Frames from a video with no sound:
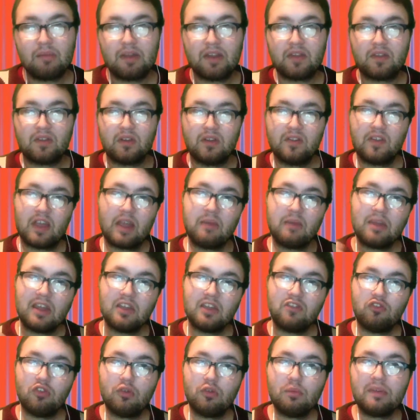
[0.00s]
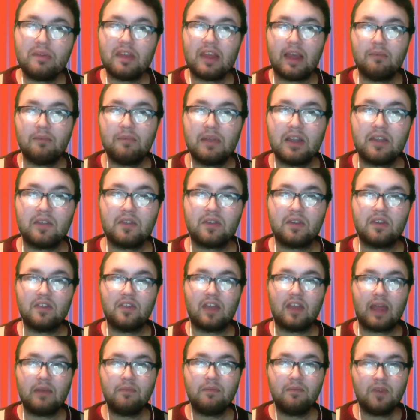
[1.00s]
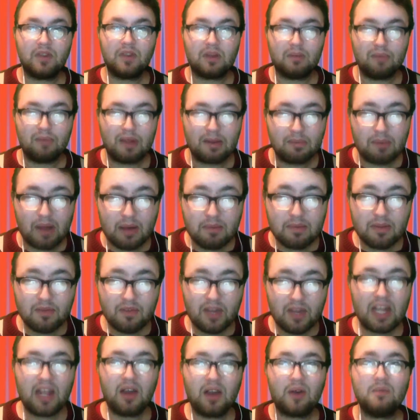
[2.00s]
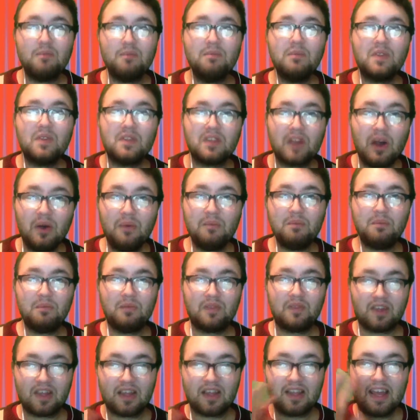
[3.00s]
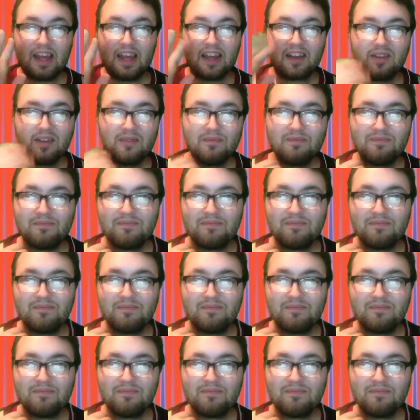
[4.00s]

Minnesota time and 2 p.m. Minnesota time for the bit about me video. So, see you later.